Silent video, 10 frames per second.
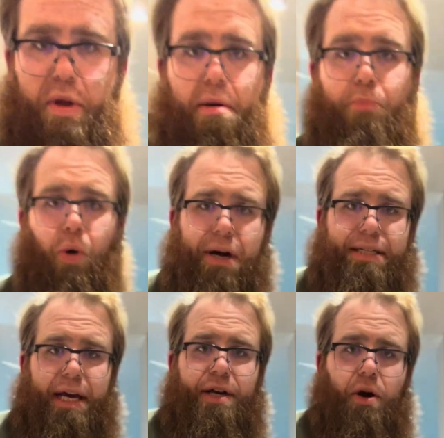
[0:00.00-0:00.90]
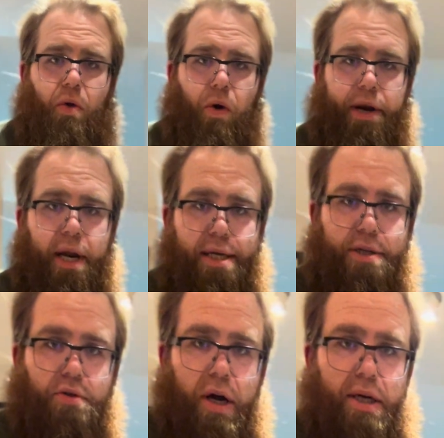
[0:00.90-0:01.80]
a pork tenderloin not
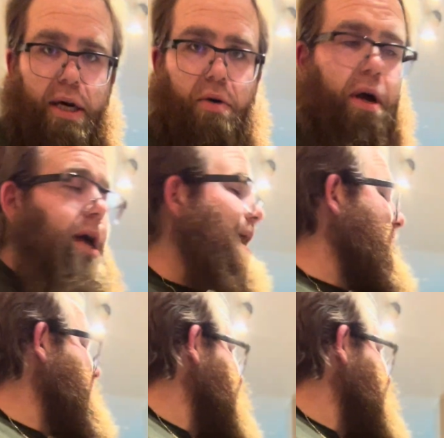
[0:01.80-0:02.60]
too long ago, and